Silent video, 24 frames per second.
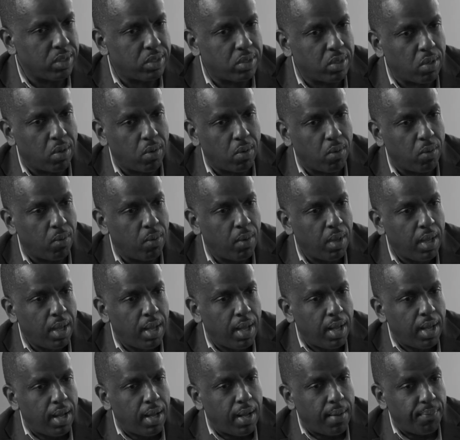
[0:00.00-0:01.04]
And so,
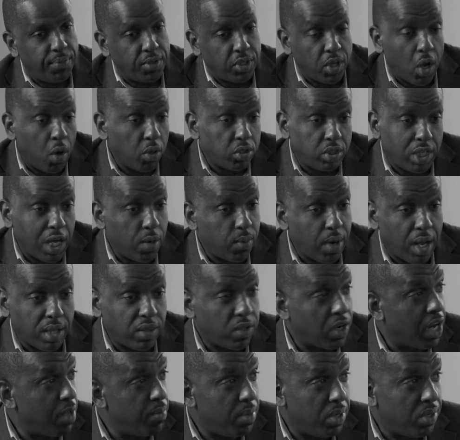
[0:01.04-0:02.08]
no, it's not what I
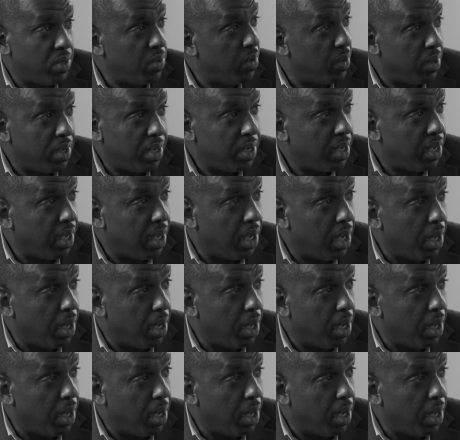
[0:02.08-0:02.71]
thought I'd be doing.